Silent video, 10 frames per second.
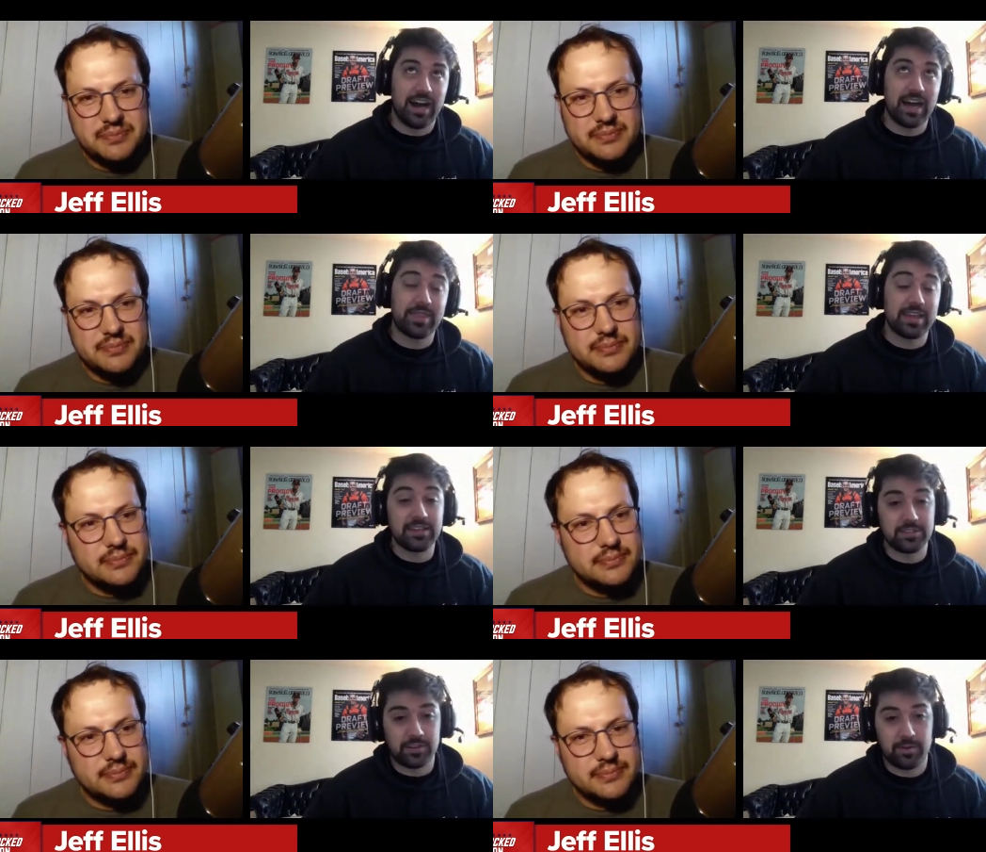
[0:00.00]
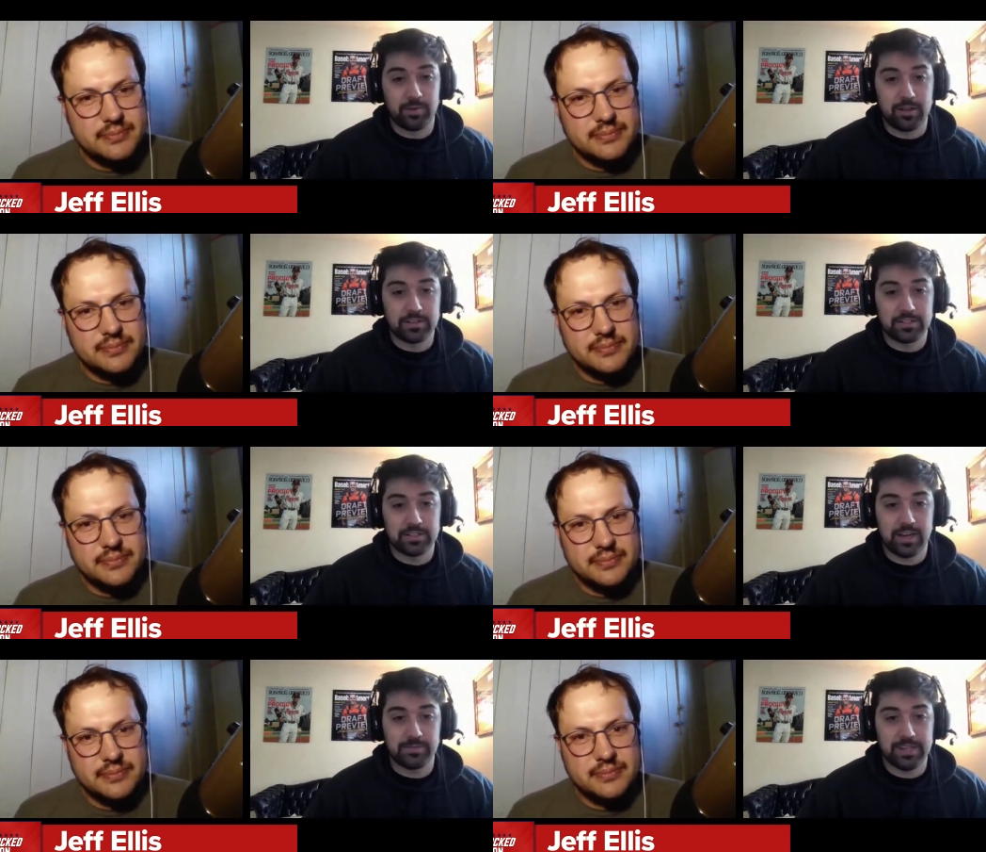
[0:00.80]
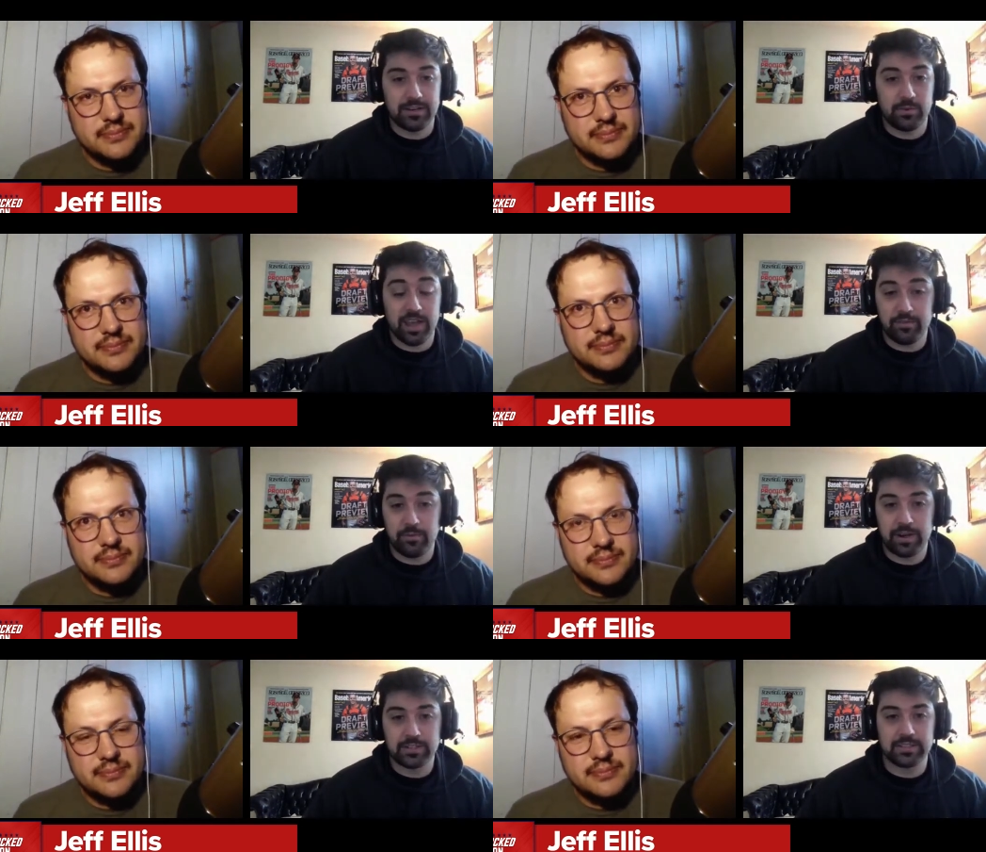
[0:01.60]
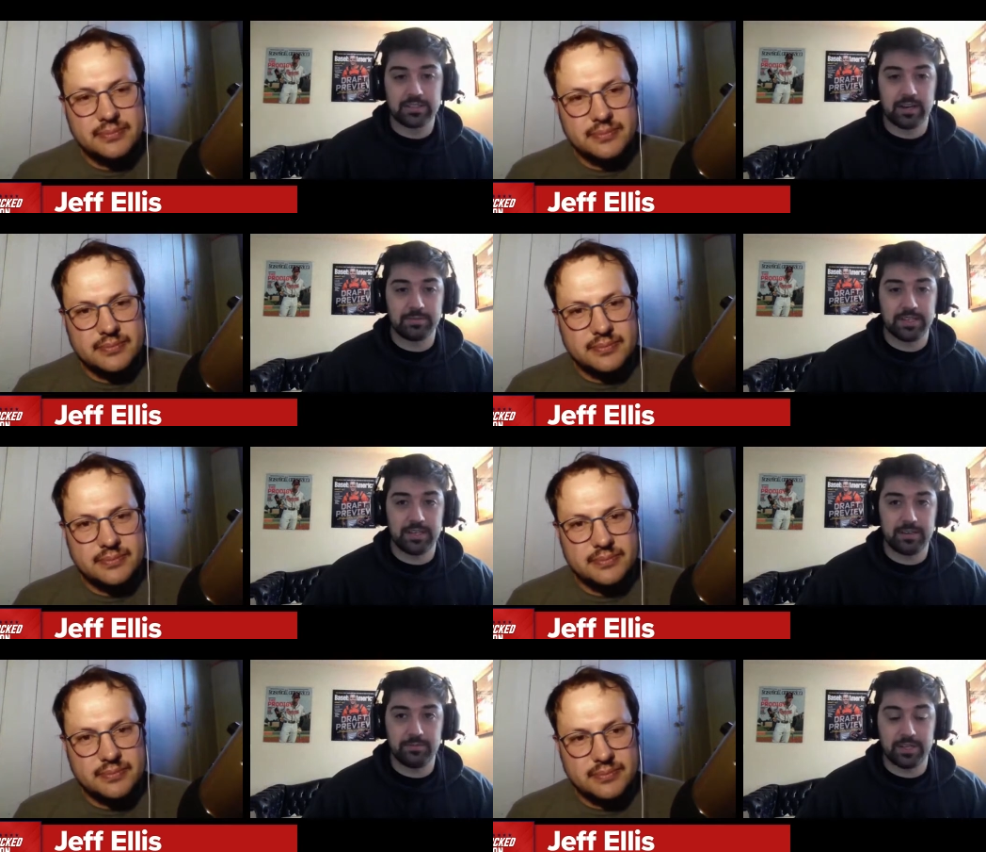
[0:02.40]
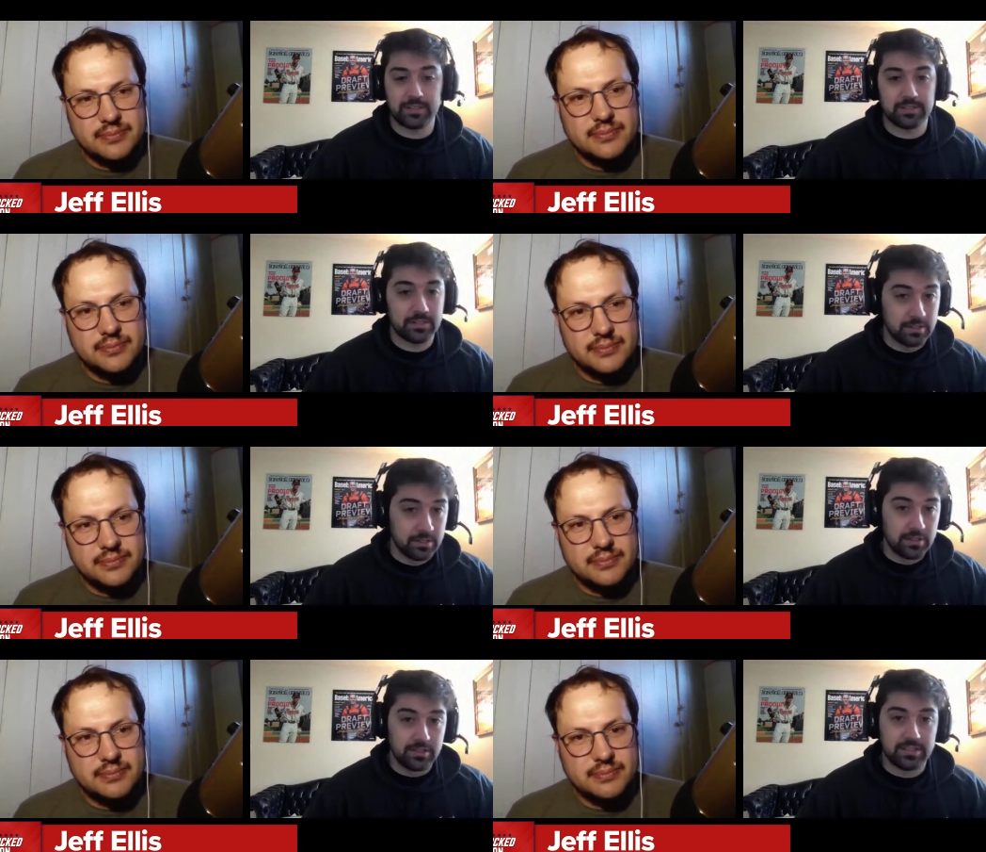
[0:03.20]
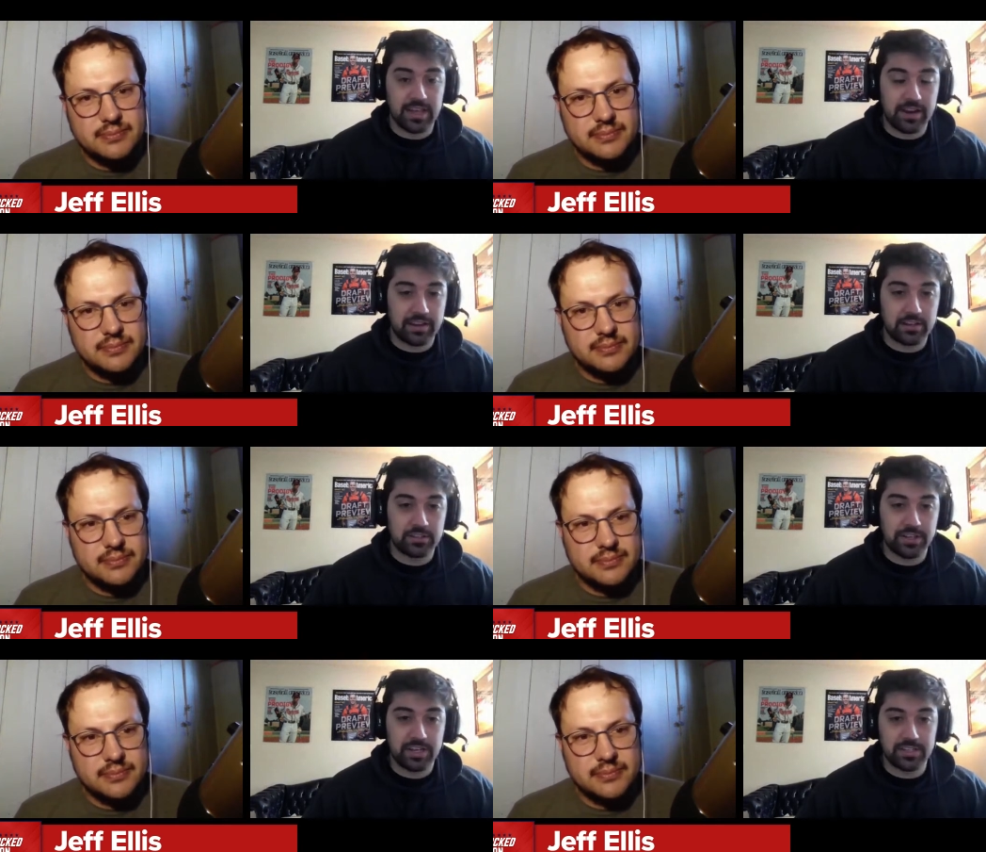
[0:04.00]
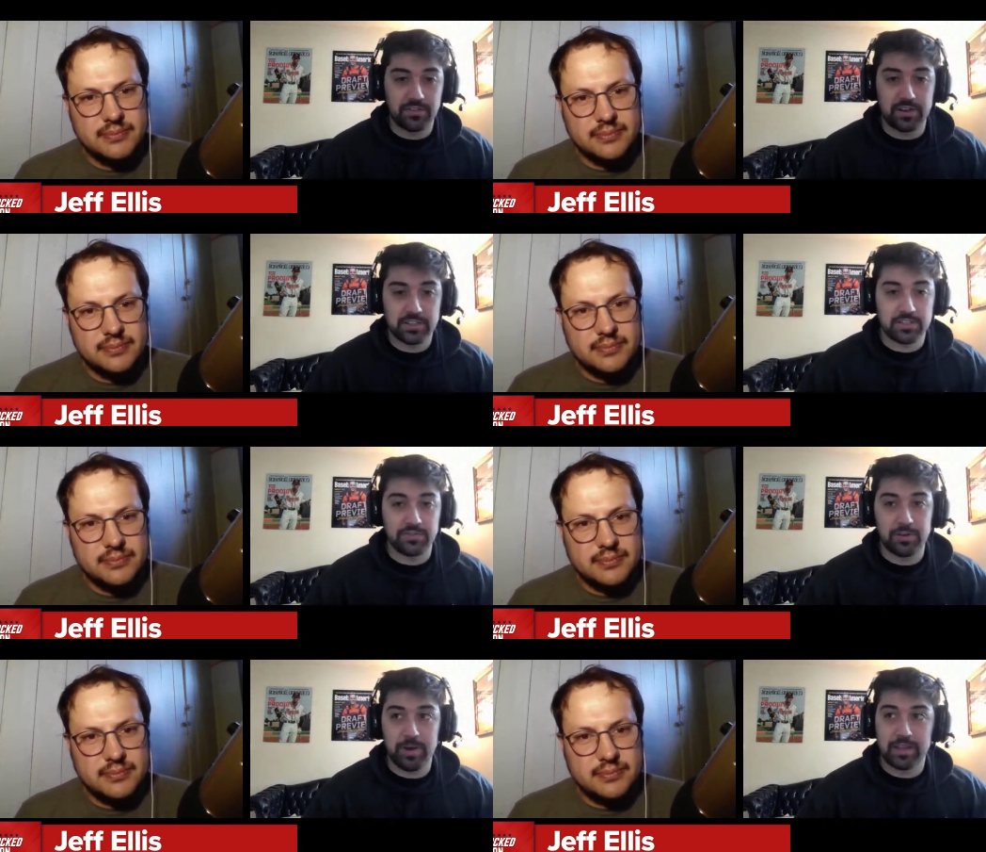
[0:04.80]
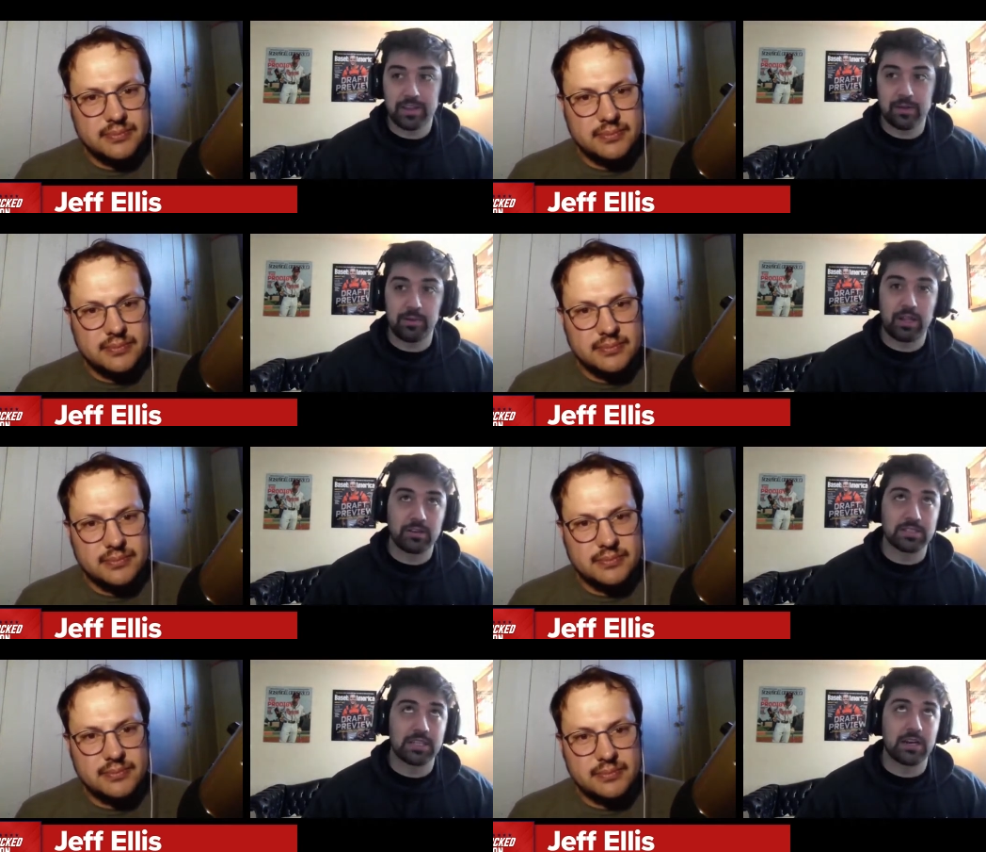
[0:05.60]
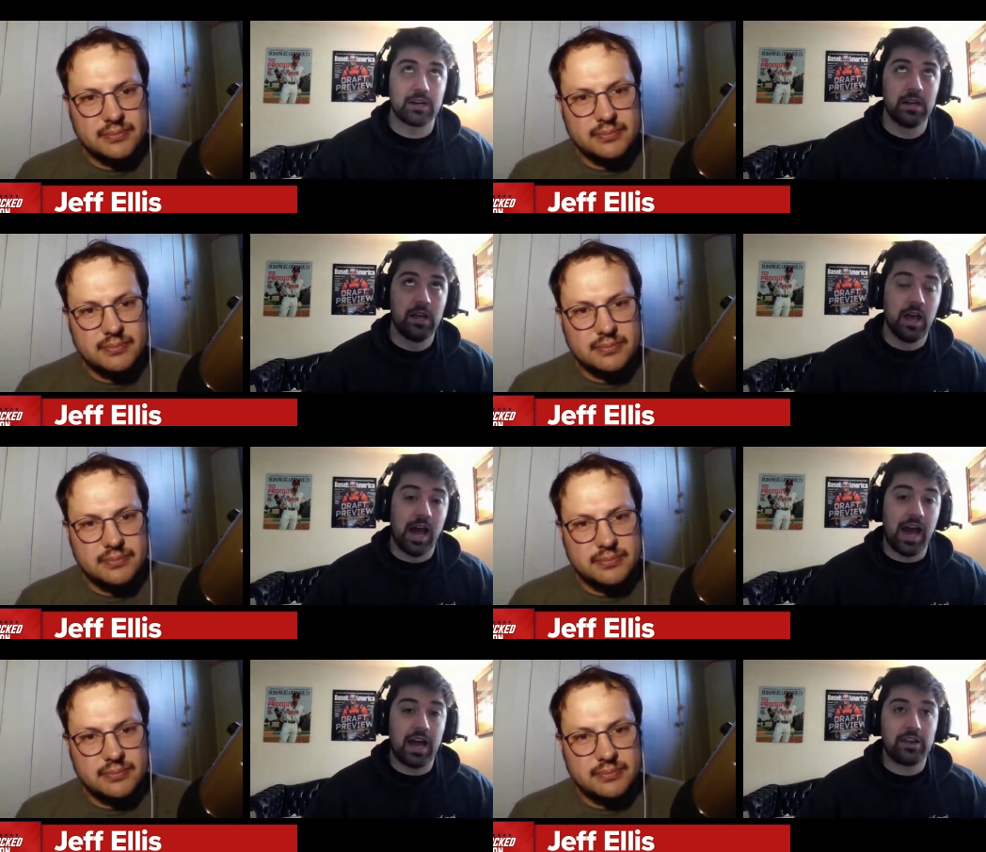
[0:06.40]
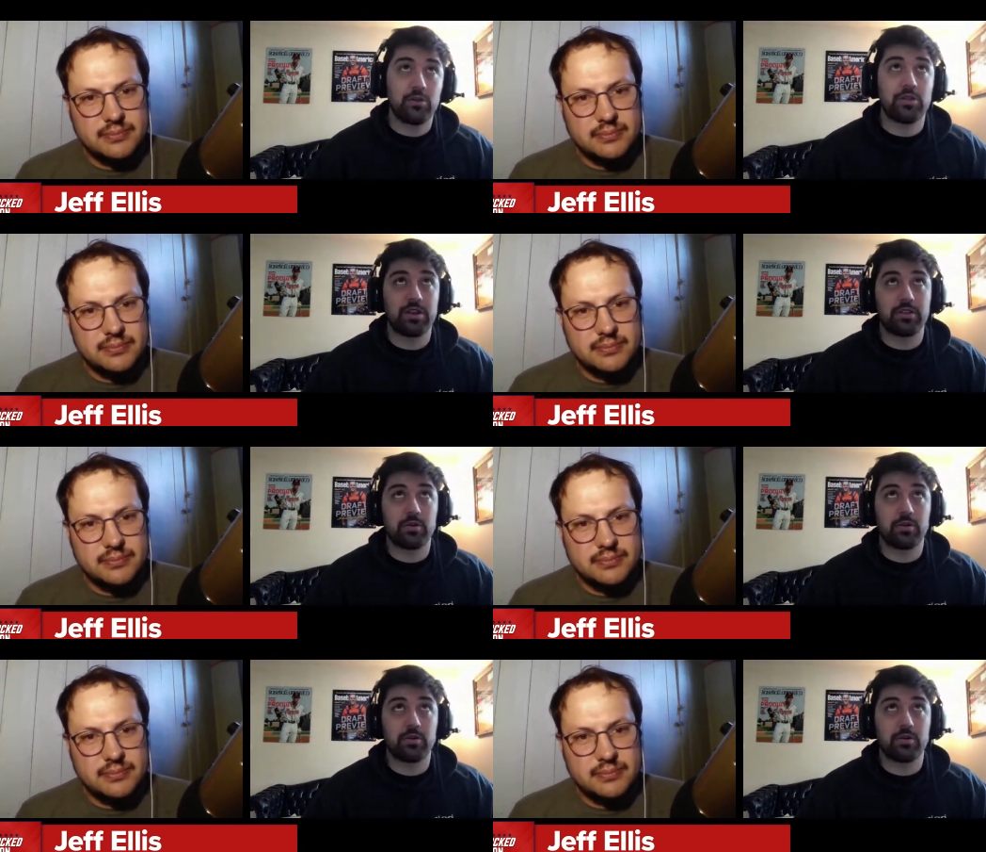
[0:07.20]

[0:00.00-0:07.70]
Speaker 1: I think he certainly belongs in the top 10. We have him ranked in the top 10 because the scouting industry has given us the feedback that he belongs there. I, I do think the